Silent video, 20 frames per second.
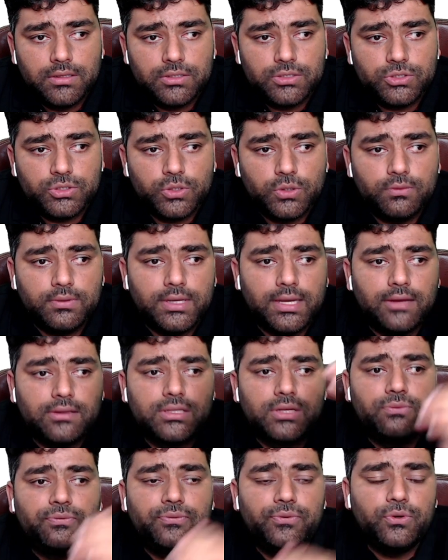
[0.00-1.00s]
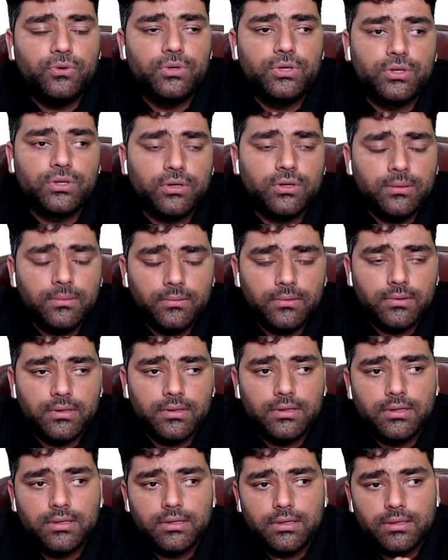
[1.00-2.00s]
So we have the few
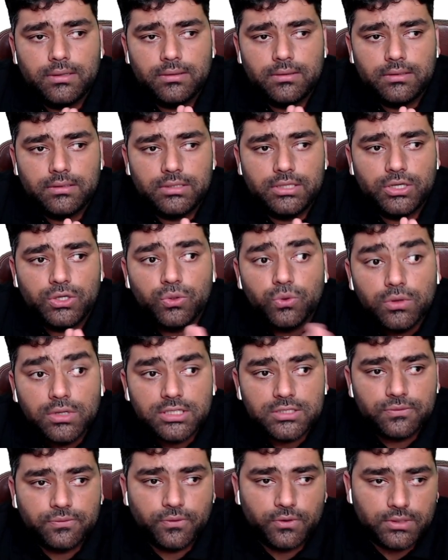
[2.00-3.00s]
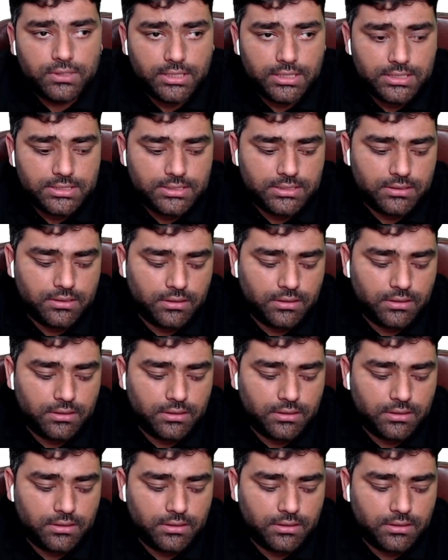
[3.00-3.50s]
the rules for this.